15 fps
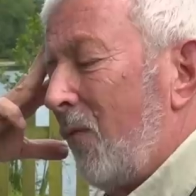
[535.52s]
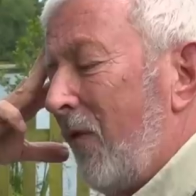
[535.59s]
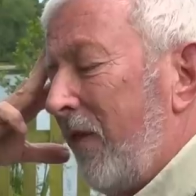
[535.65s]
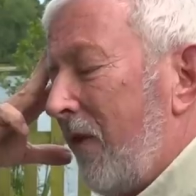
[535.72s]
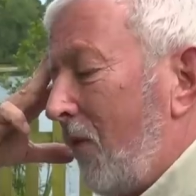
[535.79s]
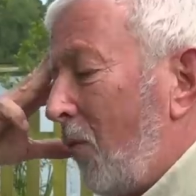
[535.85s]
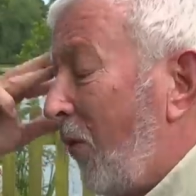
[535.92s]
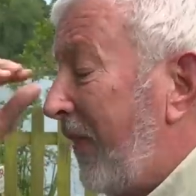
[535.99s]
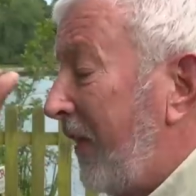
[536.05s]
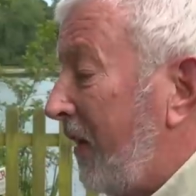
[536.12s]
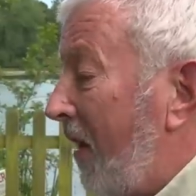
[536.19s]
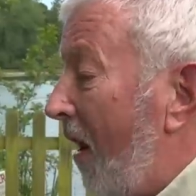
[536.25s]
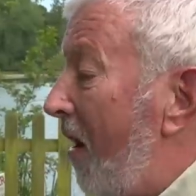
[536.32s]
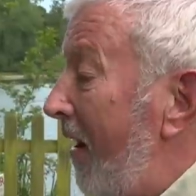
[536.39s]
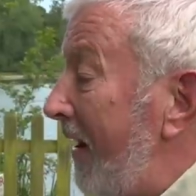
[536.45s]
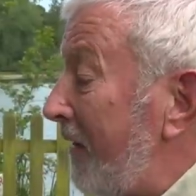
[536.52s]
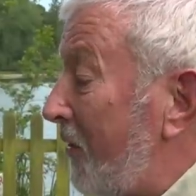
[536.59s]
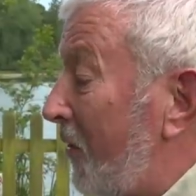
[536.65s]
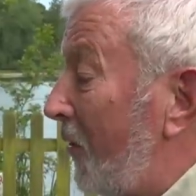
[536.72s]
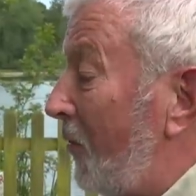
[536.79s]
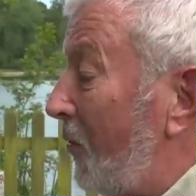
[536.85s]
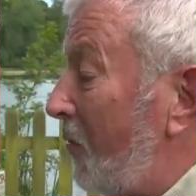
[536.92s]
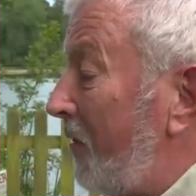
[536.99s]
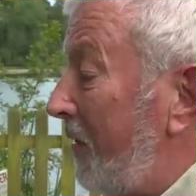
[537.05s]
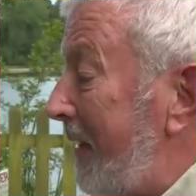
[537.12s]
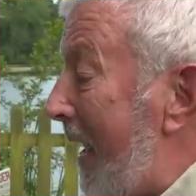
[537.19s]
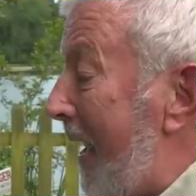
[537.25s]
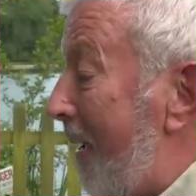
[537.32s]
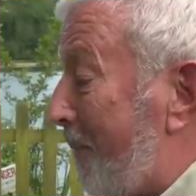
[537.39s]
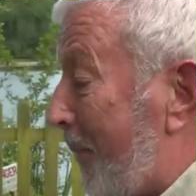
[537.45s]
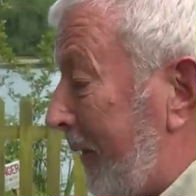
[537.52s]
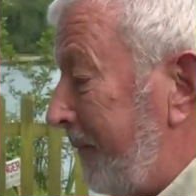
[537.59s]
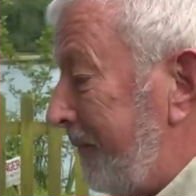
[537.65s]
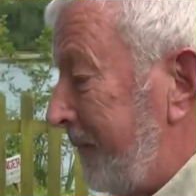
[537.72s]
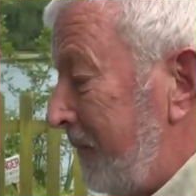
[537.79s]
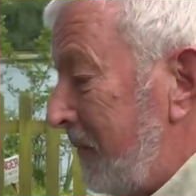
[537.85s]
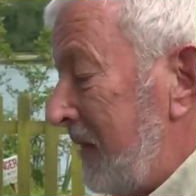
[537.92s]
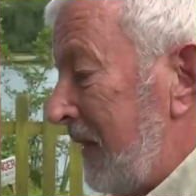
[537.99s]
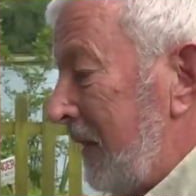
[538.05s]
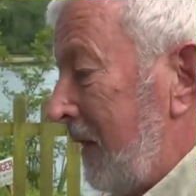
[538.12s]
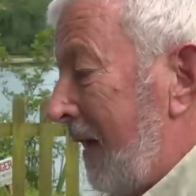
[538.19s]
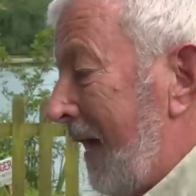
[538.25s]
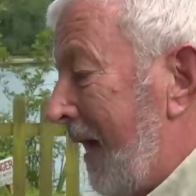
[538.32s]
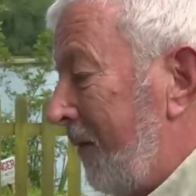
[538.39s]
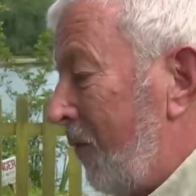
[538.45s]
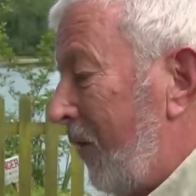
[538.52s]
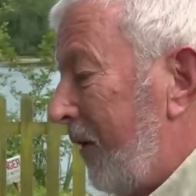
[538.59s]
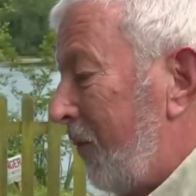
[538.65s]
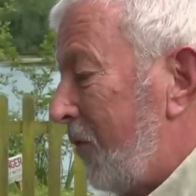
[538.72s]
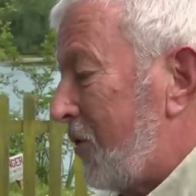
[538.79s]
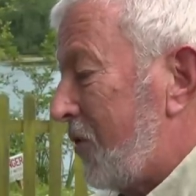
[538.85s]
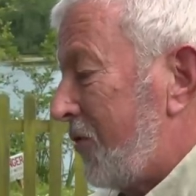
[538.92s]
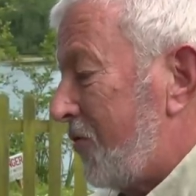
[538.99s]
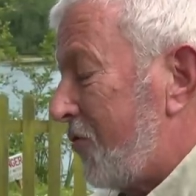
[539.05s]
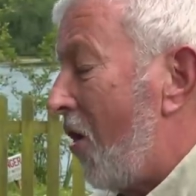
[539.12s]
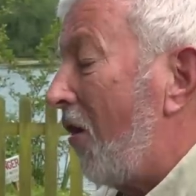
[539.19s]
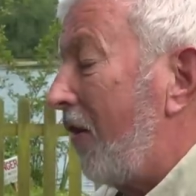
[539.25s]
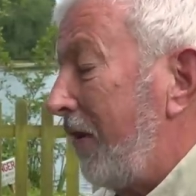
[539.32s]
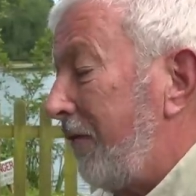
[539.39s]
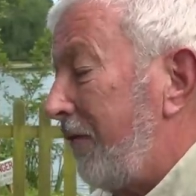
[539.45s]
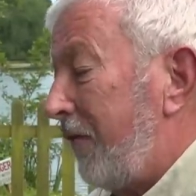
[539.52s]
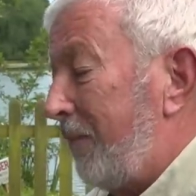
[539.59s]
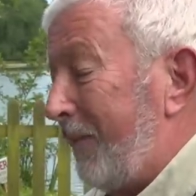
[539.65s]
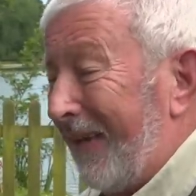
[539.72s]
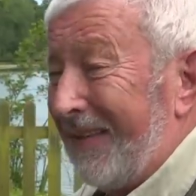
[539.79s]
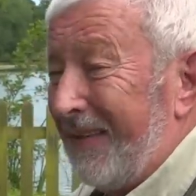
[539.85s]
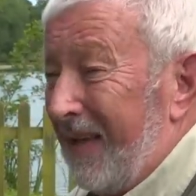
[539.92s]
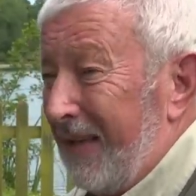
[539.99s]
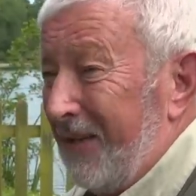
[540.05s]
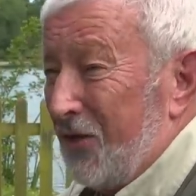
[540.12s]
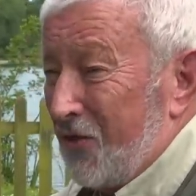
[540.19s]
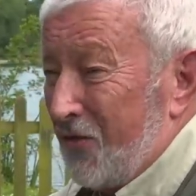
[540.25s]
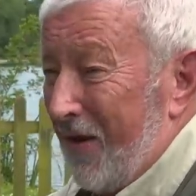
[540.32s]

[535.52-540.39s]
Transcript: with a, with a guide called Knapp and we were trolling for big lake